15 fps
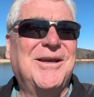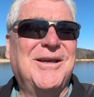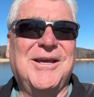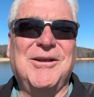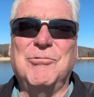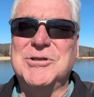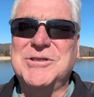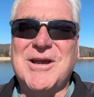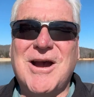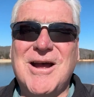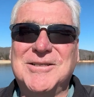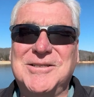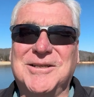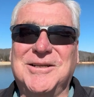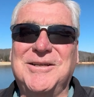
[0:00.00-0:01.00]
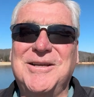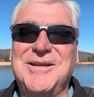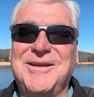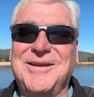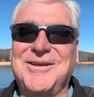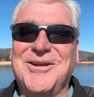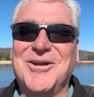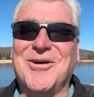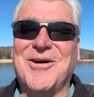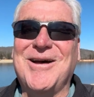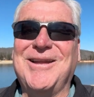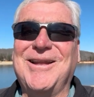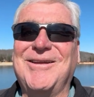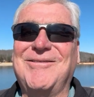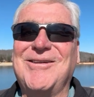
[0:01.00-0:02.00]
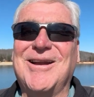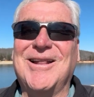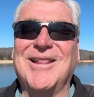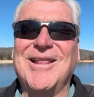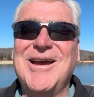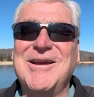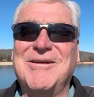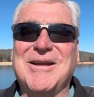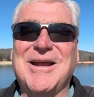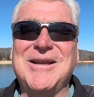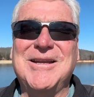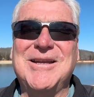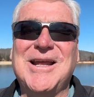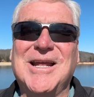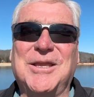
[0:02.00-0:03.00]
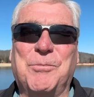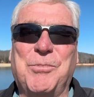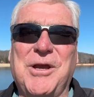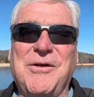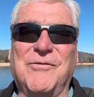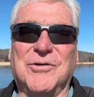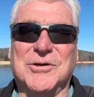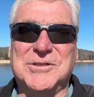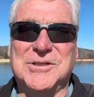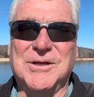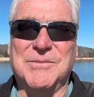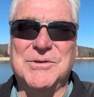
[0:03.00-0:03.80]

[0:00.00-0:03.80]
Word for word: in Wisconsin, you know, I lived on a lake and I didn't have to pay for a slip.